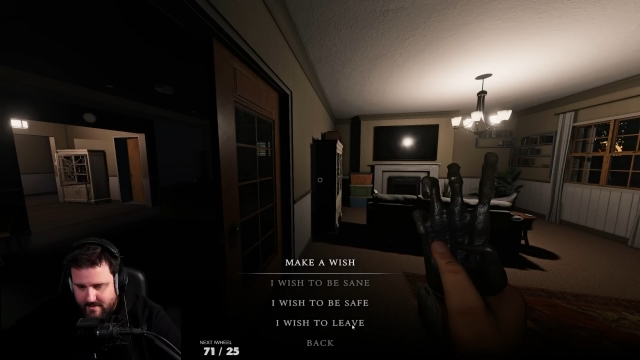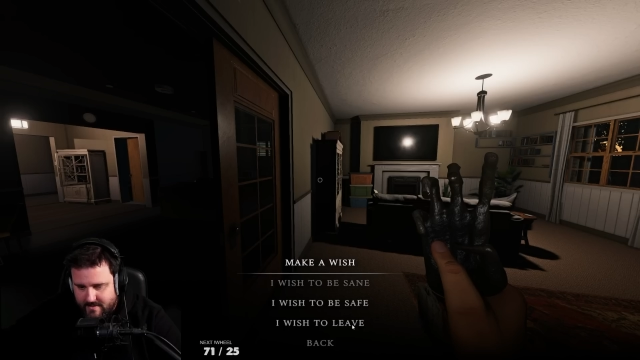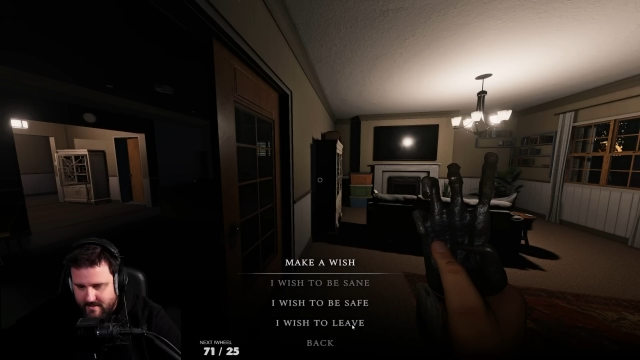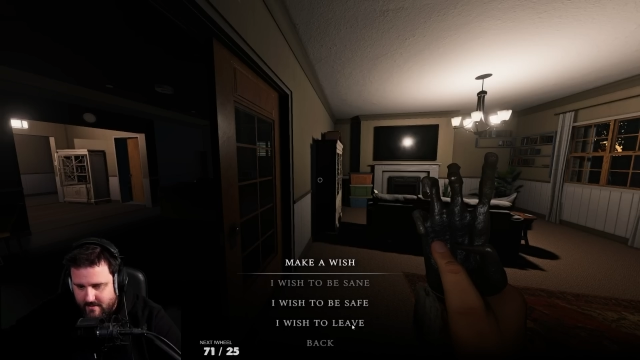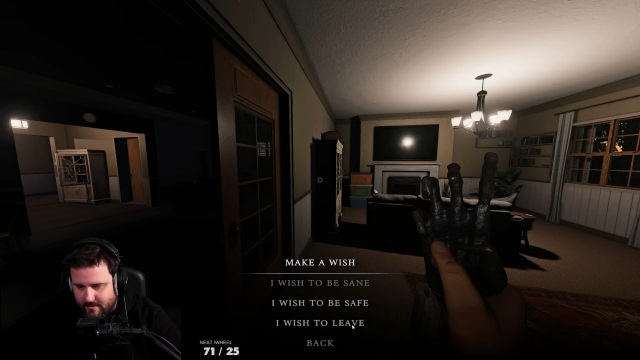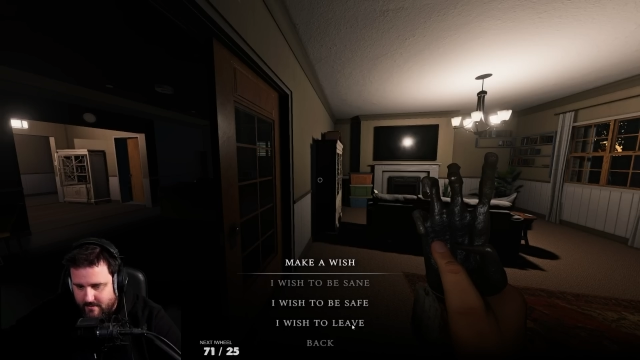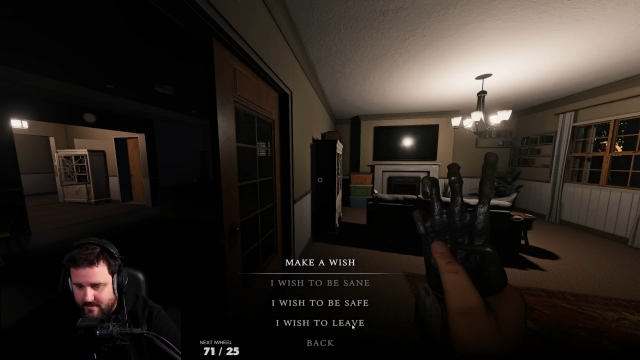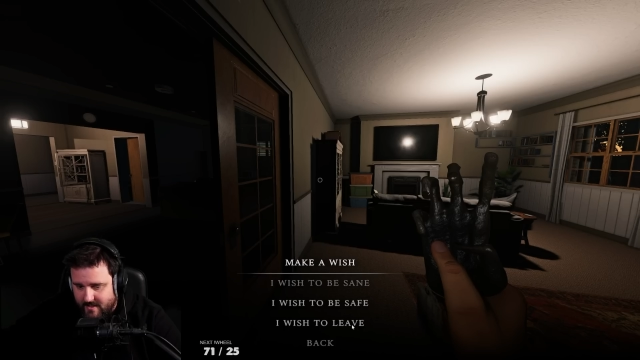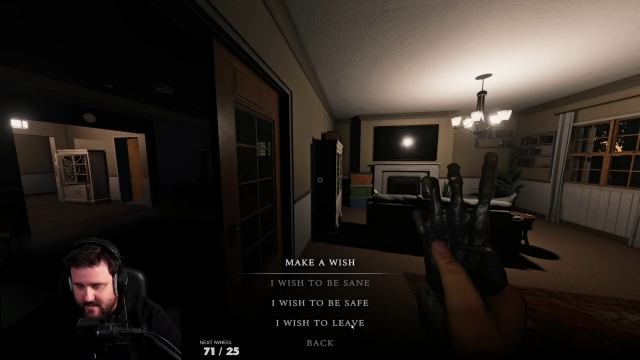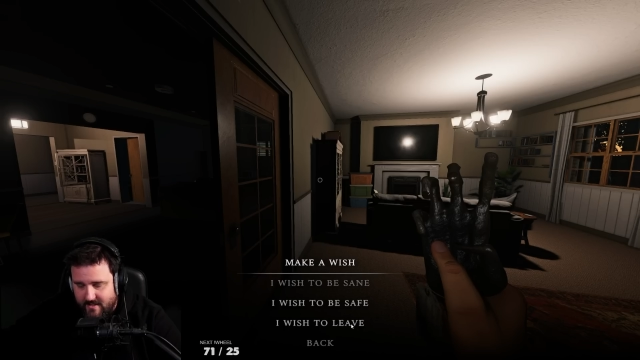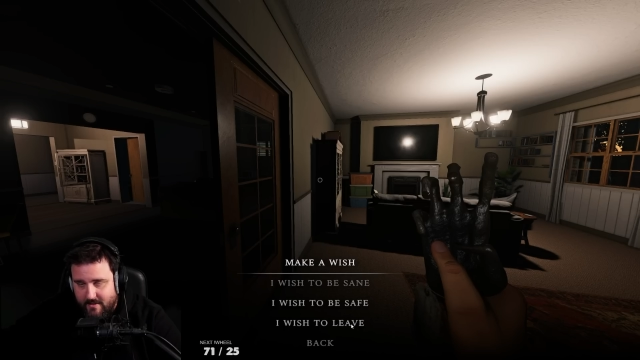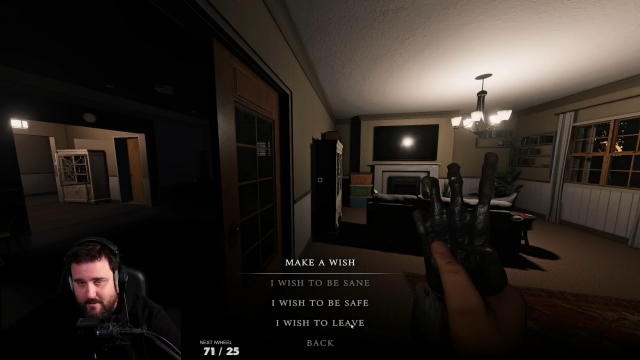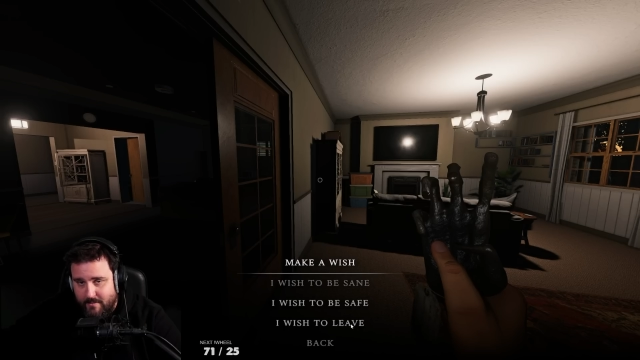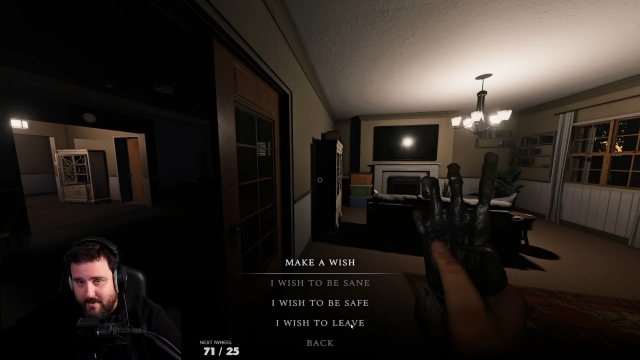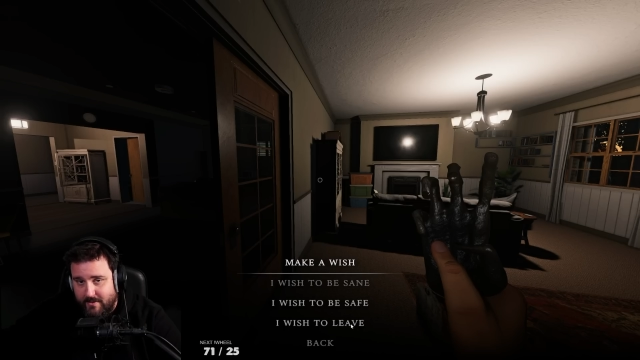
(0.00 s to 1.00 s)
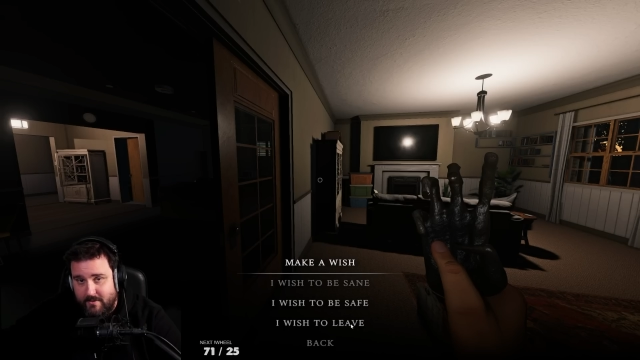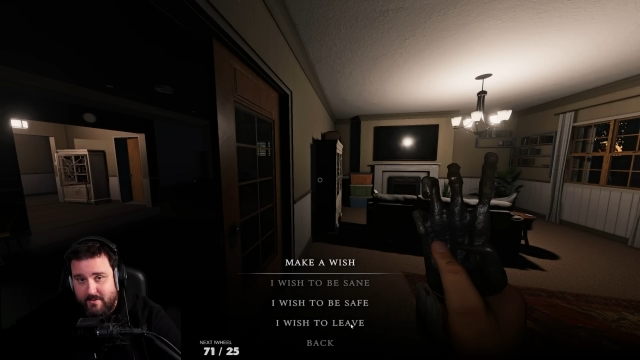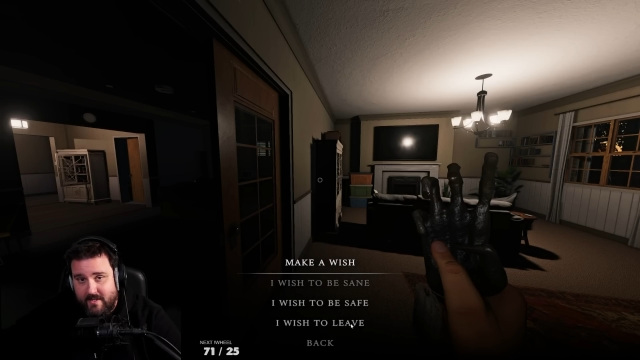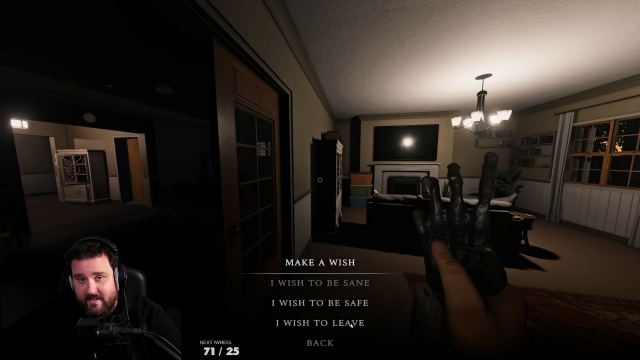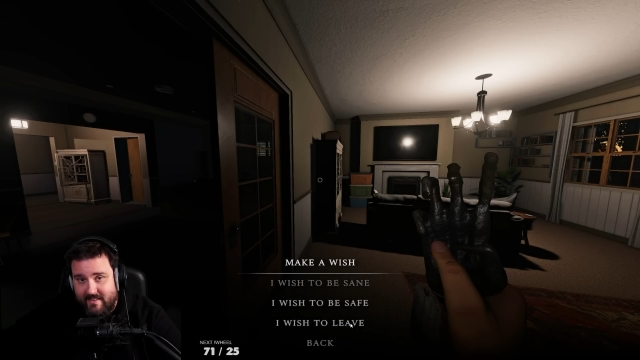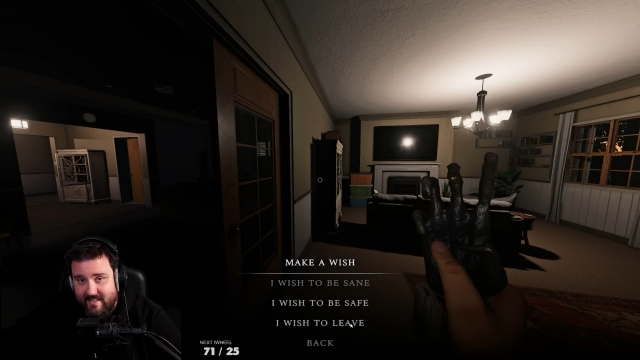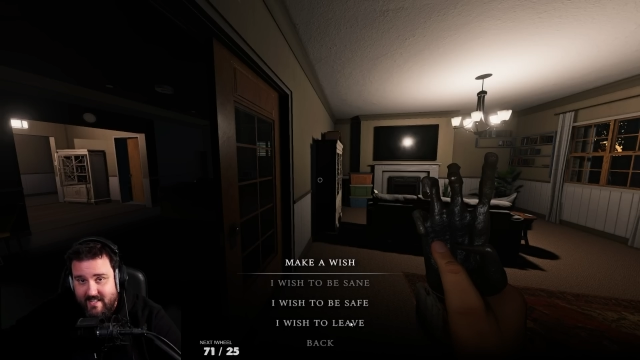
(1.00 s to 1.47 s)
still continue, but you
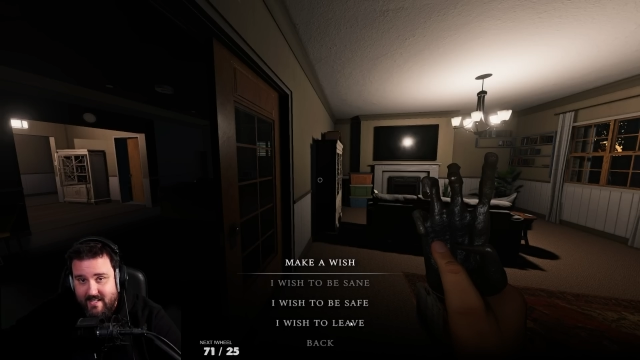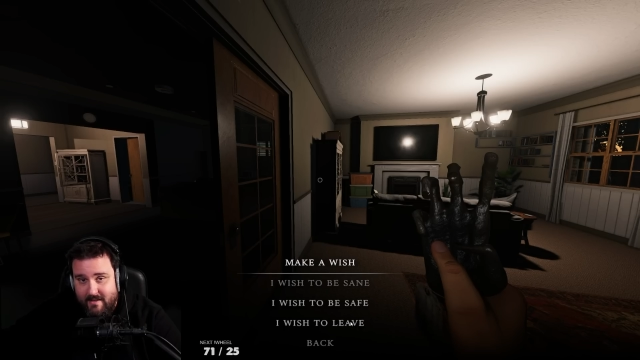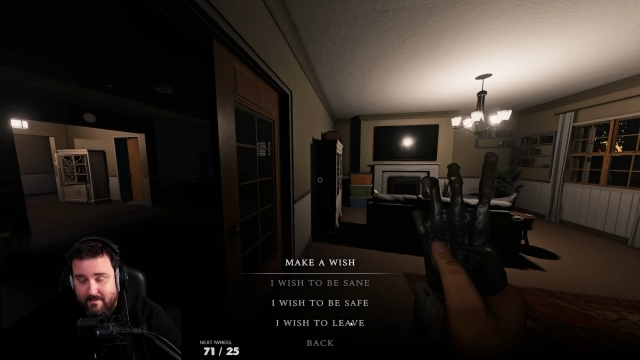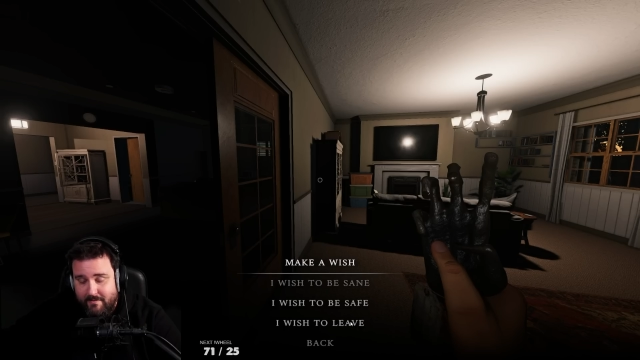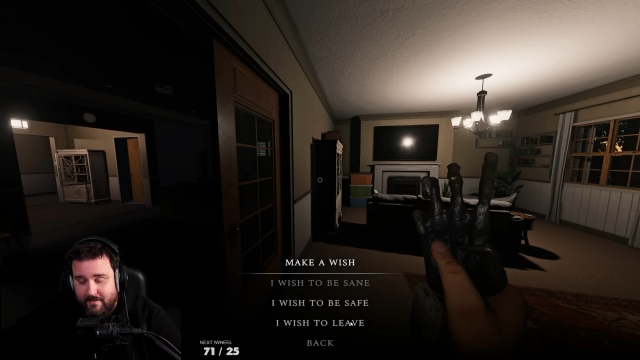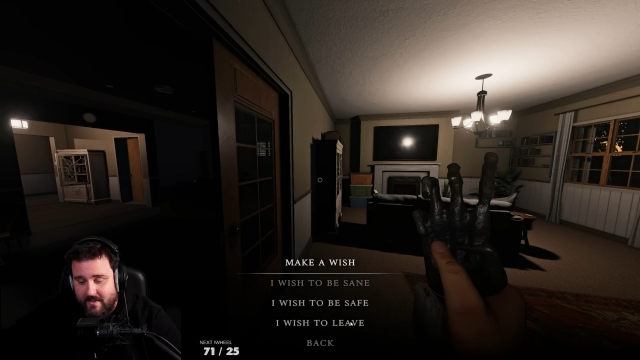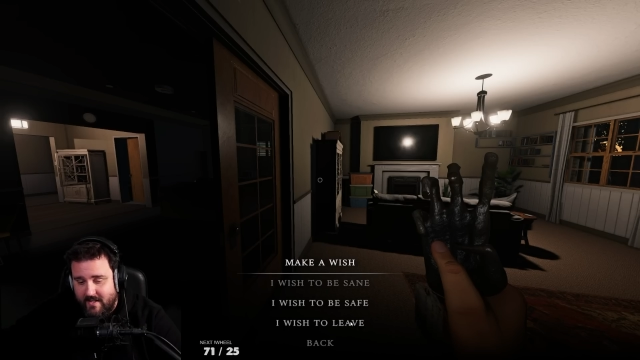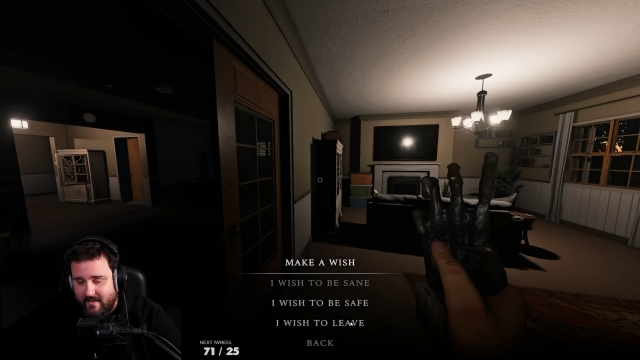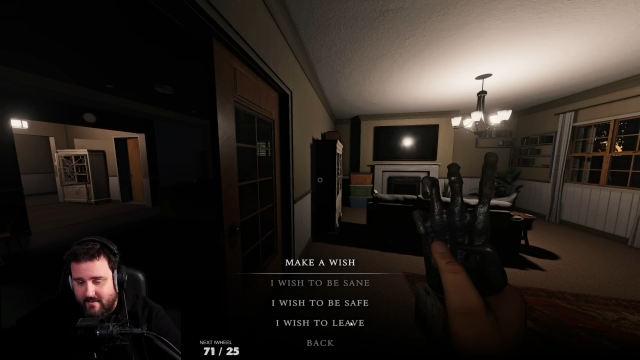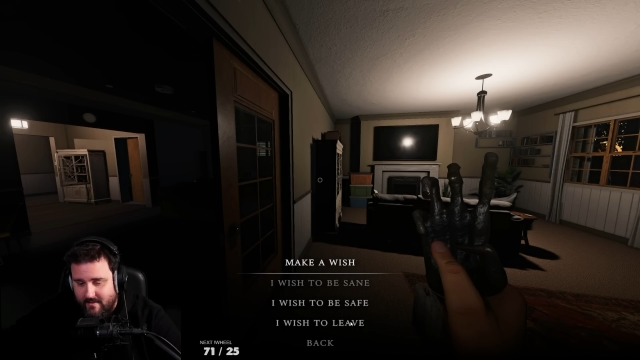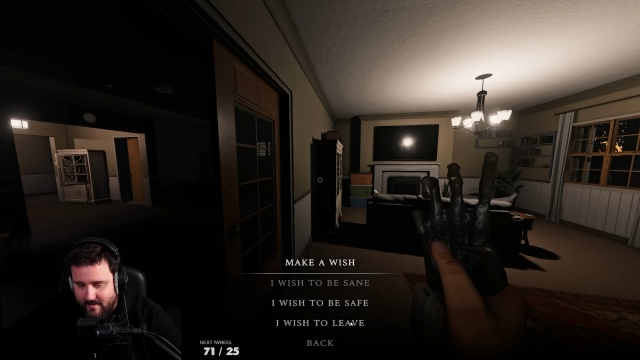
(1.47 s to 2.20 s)
can leave, and